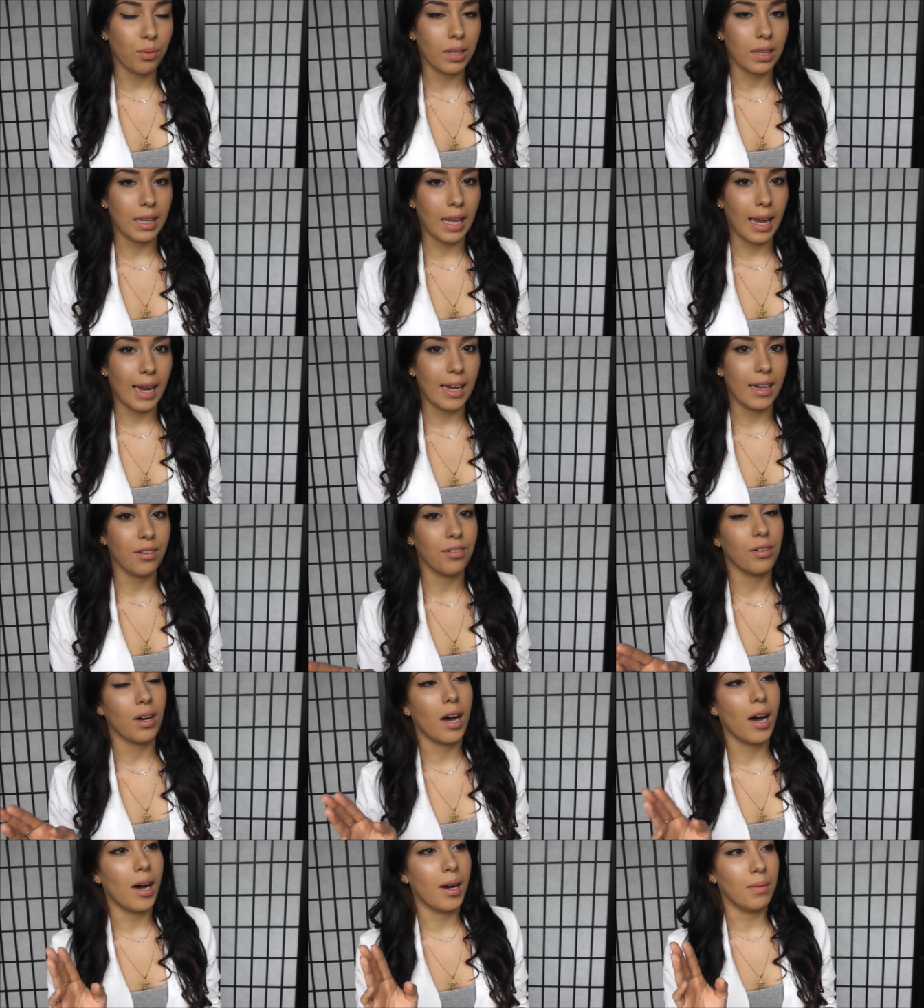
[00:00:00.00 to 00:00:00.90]
with a
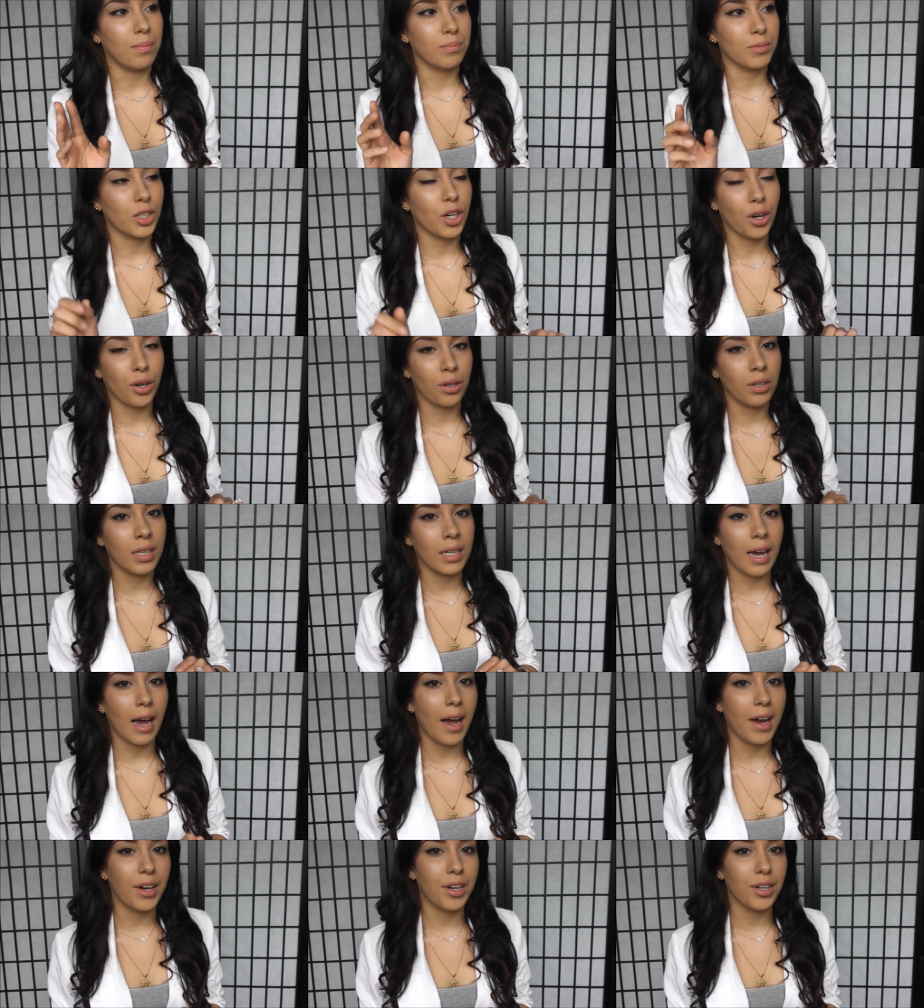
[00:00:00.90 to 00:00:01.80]

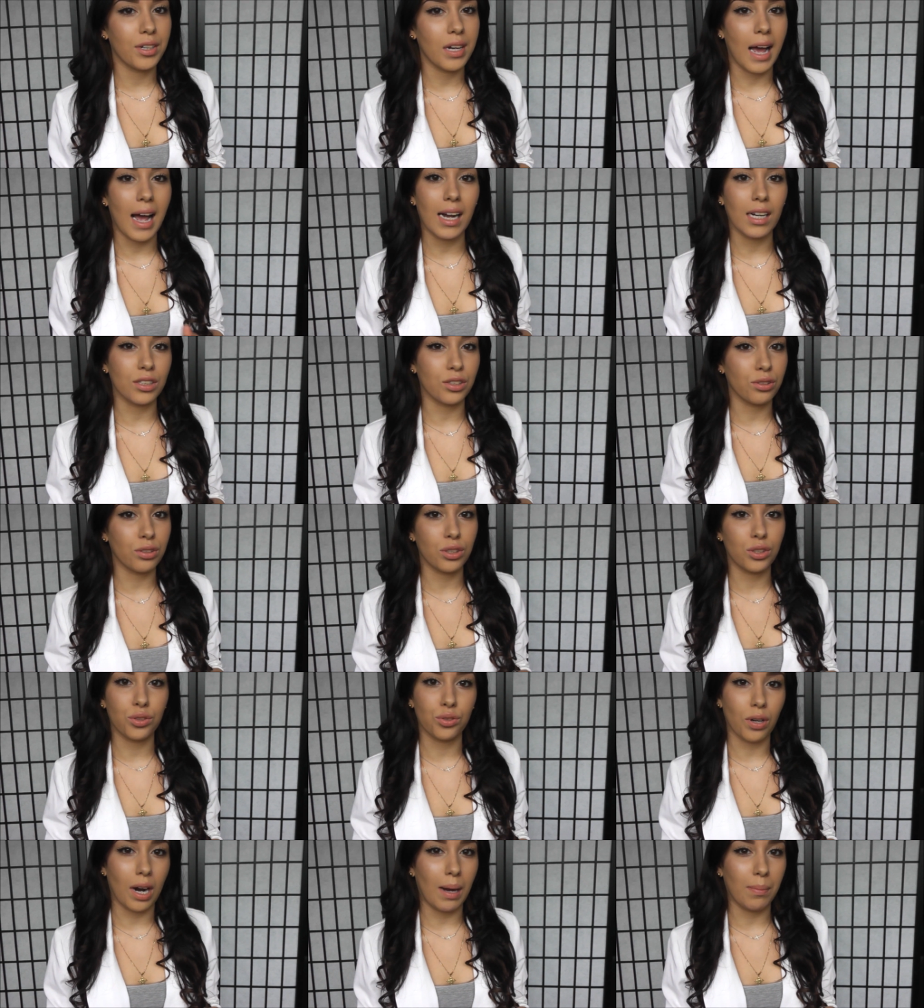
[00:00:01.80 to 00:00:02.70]
curling iron, it actually
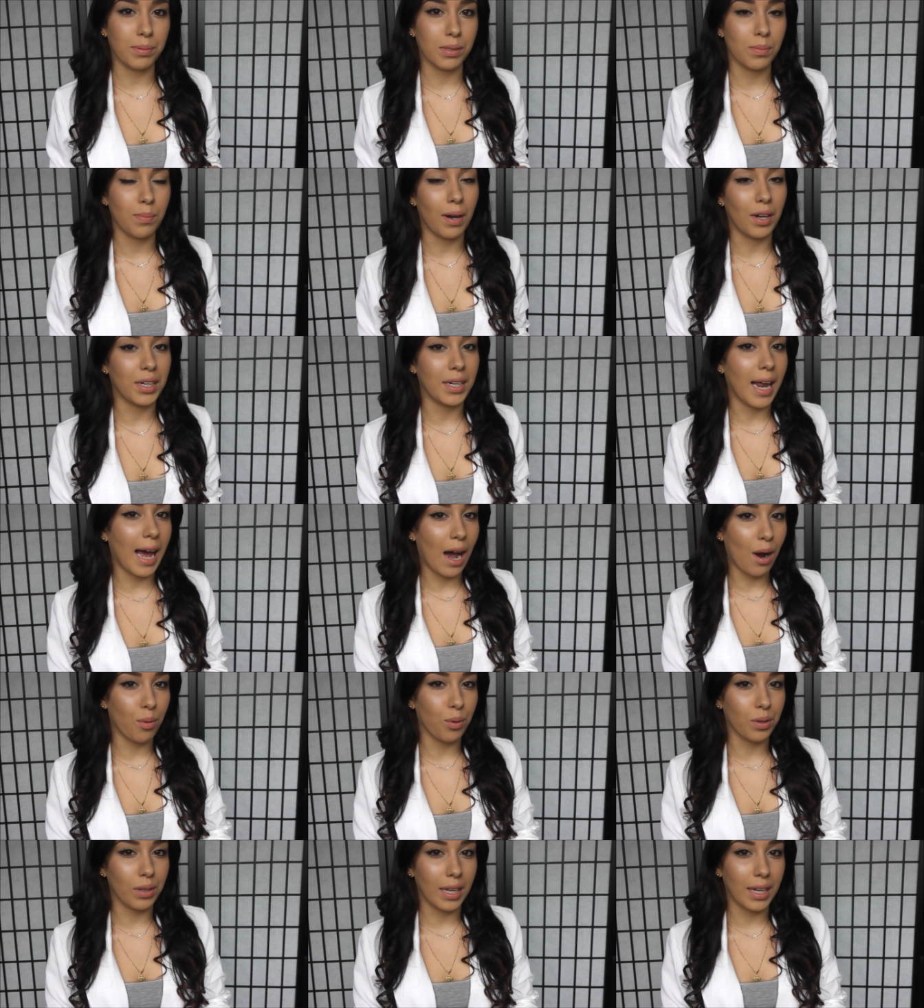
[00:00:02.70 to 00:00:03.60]
drops about an
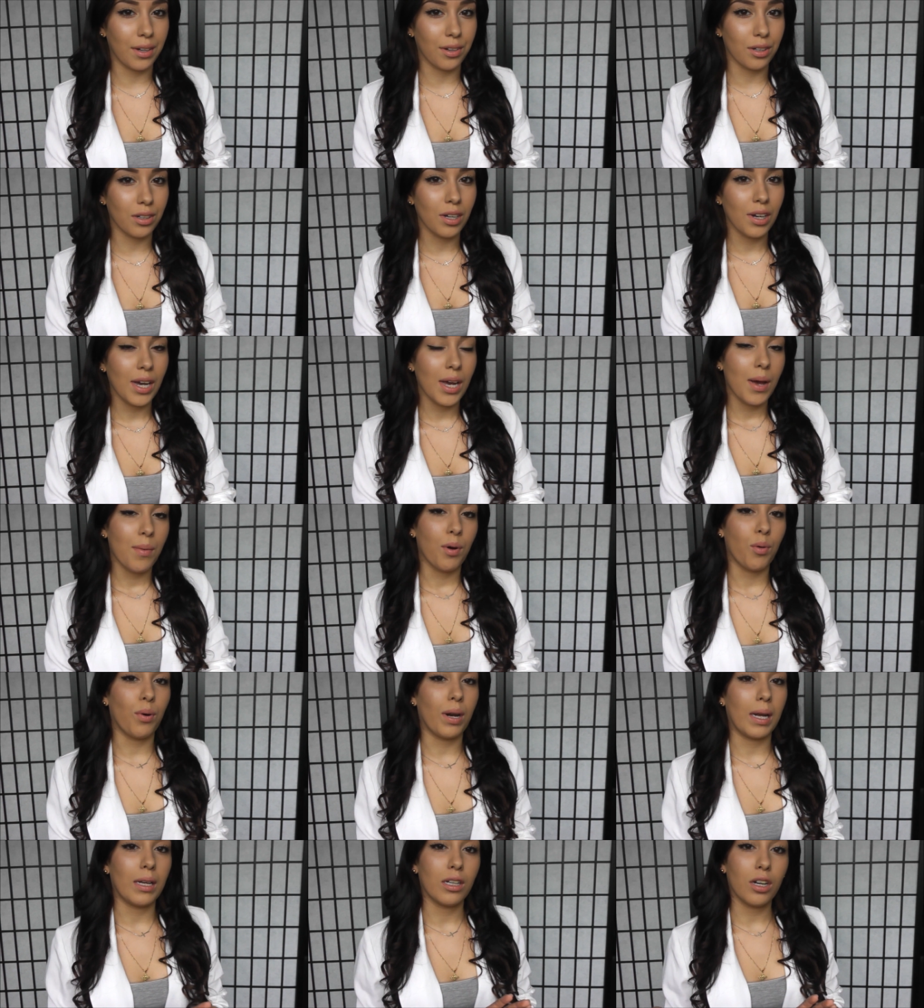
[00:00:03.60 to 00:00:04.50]
hour later.
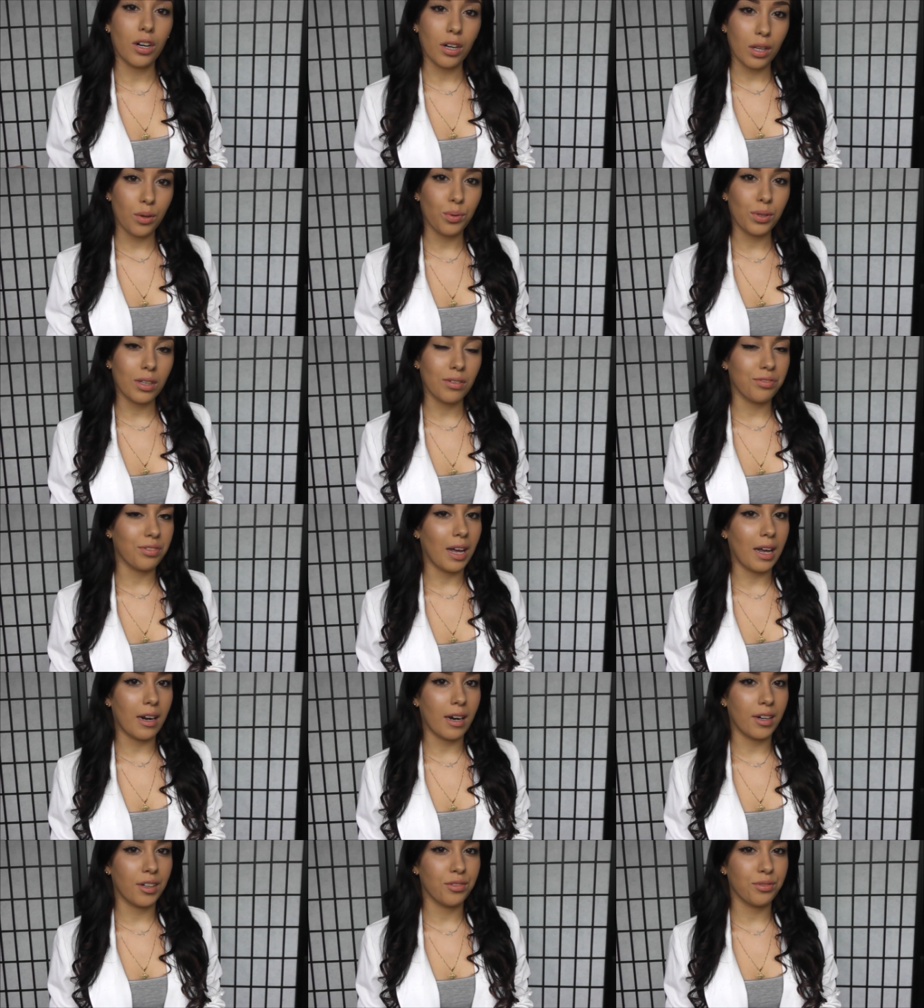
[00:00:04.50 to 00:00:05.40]
But when I curl it with the
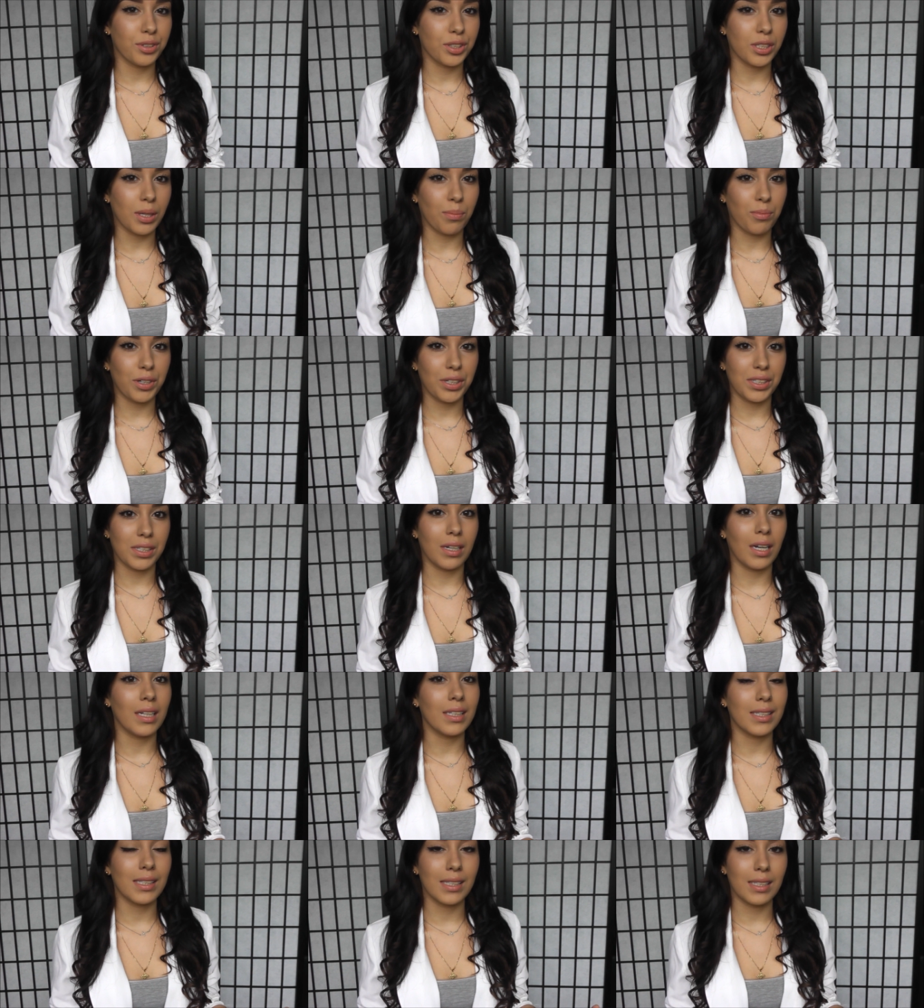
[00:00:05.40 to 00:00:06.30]
flat iron, for some reason,
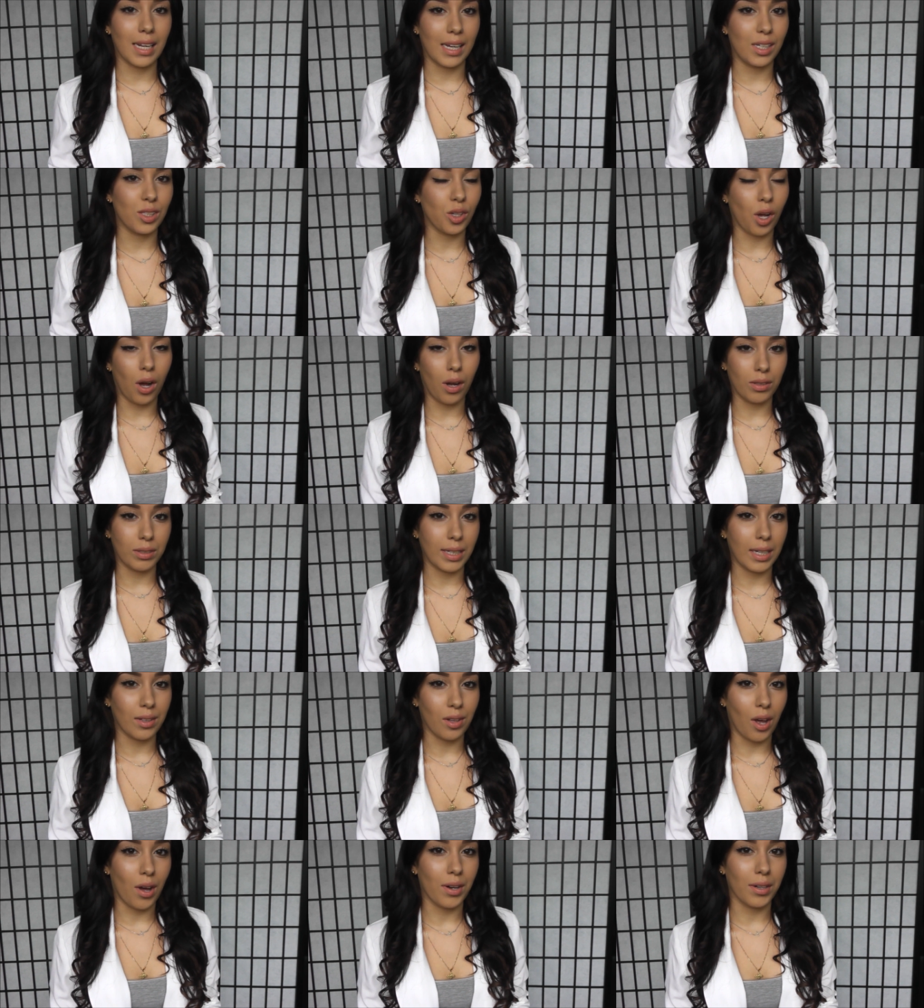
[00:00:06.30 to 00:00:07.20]
it stays all
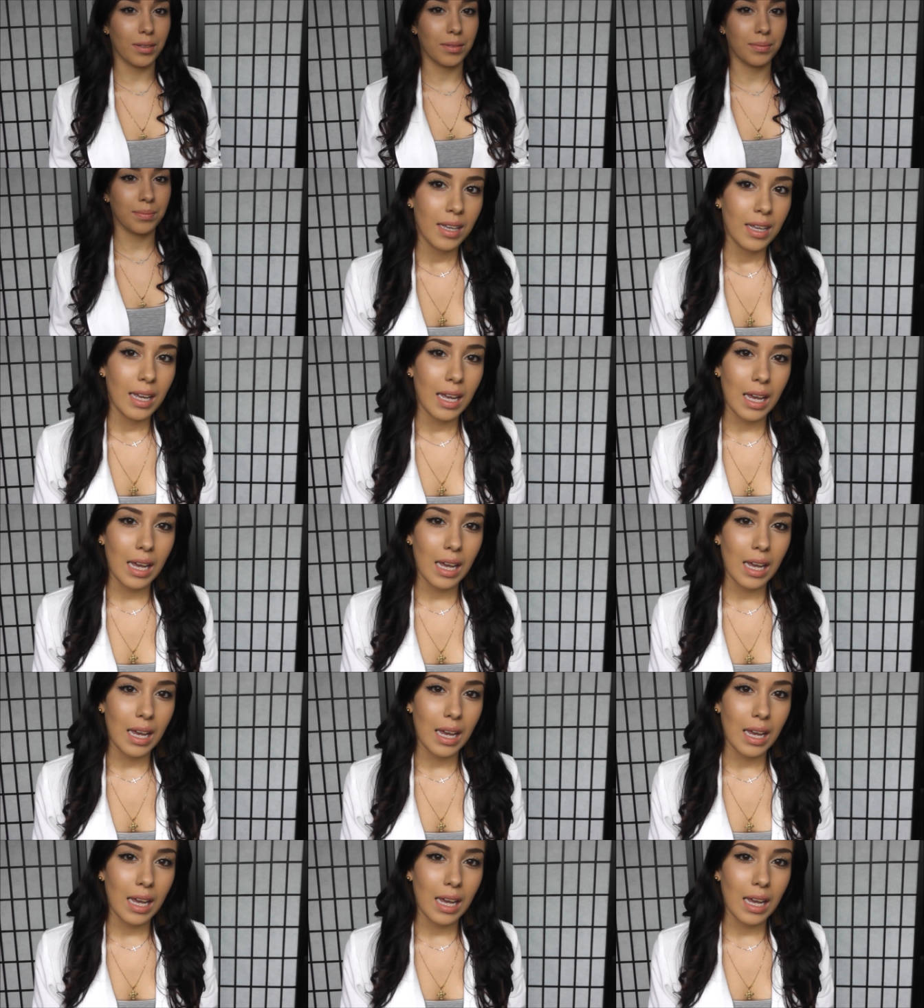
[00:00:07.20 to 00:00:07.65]
day long.